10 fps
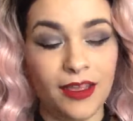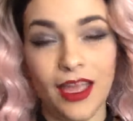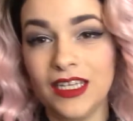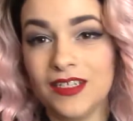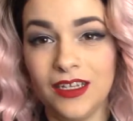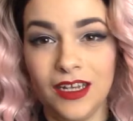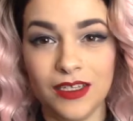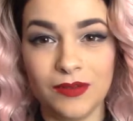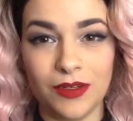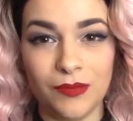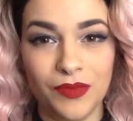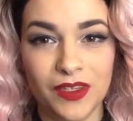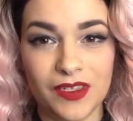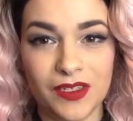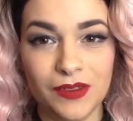catch you in the next one.
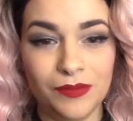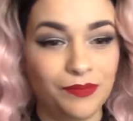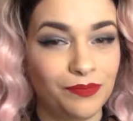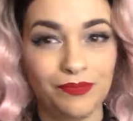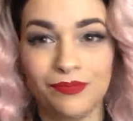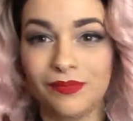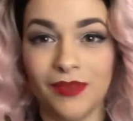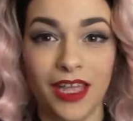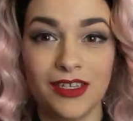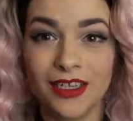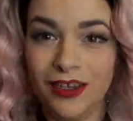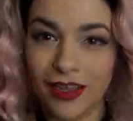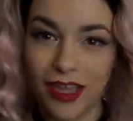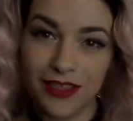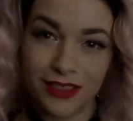So, catch you later,
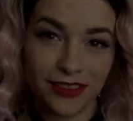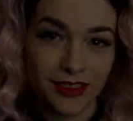guys.